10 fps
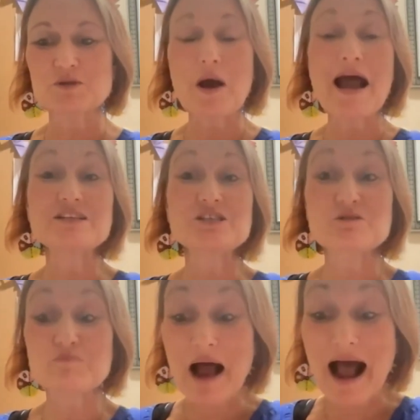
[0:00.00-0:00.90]
So I
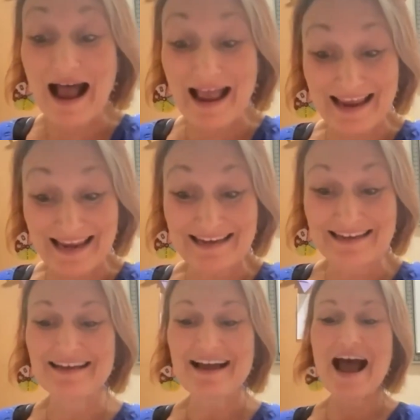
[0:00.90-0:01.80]
spy,
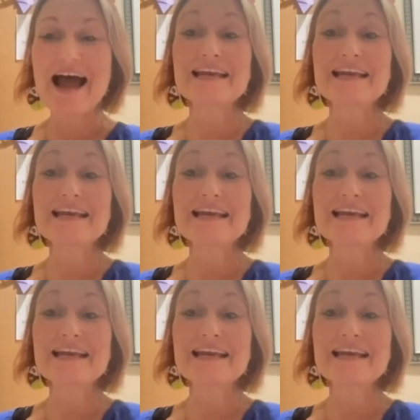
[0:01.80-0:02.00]
I